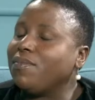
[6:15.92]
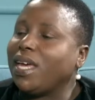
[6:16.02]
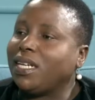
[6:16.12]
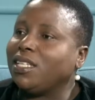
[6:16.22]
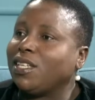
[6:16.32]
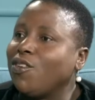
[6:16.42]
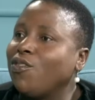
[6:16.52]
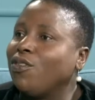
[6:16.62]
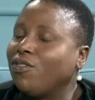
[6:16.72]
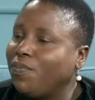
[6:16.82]
that has a
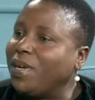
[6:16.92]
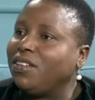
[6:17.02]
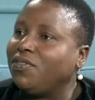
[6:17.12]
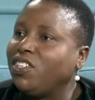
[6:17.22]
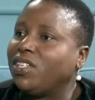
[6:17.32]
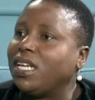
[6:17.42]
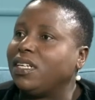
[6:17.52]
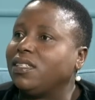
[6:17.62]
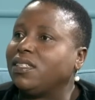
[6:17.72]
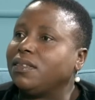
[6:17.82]
lot of
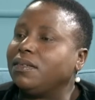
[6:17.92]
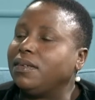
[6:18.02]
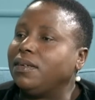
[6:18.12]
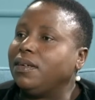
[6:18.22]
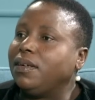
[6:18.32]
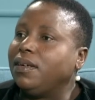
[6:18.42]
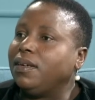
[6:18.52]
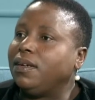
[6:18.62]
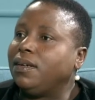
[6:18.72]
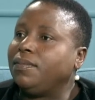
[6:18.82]
beneficiaries
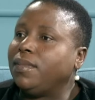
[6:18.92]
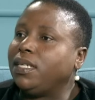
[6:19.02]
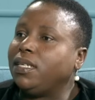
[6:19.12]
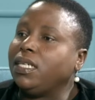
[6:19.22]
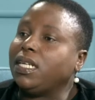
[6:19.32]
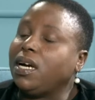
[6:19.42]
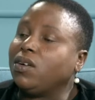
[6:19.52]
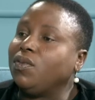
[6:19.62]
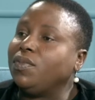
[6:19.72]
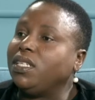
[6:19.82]
in our
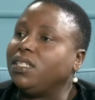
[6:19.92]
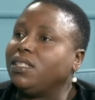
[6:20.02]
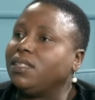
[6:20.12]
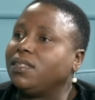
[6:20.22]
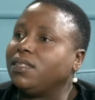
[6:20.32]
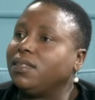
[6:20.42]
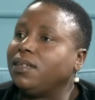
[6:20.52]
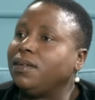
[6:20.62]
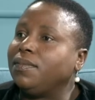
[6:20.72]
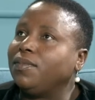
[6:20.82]
communities.
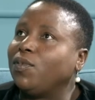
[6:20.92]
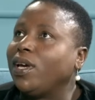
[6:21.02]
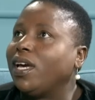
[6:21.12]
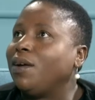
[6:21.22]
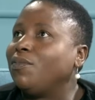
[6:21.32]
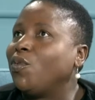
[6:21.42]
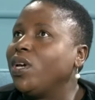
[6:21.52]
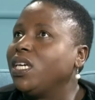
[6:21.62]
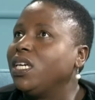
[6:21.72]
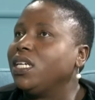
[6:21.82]
Where I'm
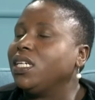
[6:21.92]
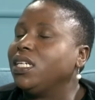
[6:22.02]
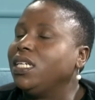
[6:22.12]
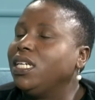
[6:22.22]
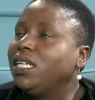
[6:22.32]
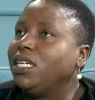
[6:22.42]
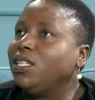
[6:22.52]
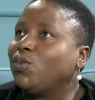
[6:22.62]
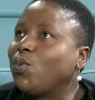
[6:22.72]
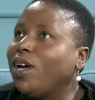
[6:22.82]
working,
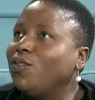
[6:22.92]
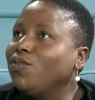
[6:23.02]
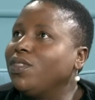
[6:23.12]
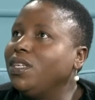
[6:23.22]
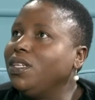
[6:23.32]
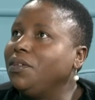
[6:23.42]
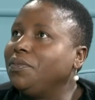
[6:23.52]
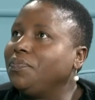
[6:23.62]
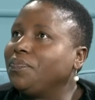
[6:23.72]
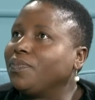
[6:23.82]
it's one of
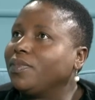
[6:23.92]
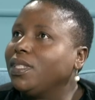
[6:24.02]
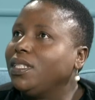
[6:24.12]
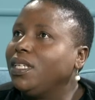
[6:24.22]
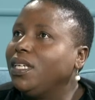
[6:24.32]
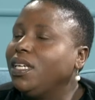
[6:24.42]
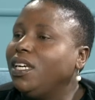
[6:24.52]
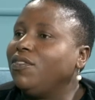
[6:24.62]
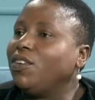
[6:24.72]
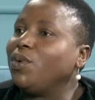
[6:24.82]
the,
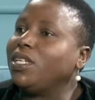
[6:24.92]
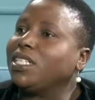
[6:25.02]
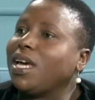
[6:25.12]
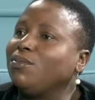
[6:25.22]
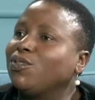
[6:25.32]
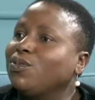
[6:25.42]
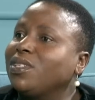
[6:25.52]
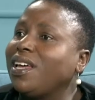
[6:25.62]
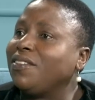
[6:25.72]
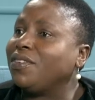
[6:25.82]
even when it comes to
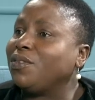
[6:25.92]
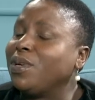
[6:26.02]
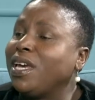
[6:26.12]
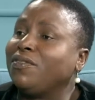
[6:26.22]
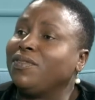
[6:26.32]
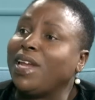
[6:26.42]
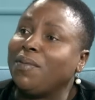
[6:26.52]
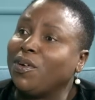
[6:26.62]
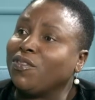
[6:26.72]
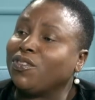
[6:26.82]
staffing, we have a
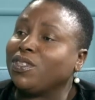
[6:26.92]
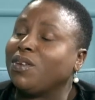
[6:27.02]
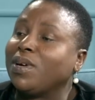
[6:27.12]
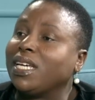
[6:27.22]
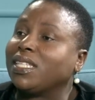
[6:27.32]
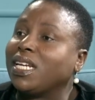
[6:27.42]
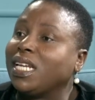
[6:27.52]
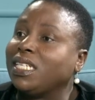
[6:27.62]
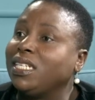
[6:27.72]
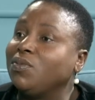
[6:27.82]
number of social workers that
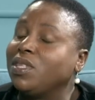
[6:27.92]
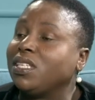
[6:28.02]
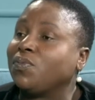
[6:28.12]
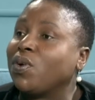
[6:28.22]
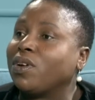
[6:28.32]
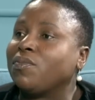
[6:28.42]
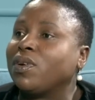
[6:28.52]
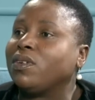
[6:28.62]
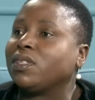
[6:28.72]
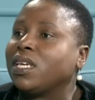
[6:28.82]
are dealing with this program
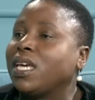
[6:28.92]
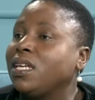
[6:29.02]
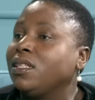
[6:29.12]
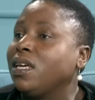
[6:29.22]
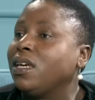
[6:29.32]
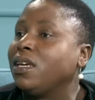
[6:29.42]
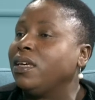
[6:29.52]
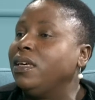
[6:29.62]
because the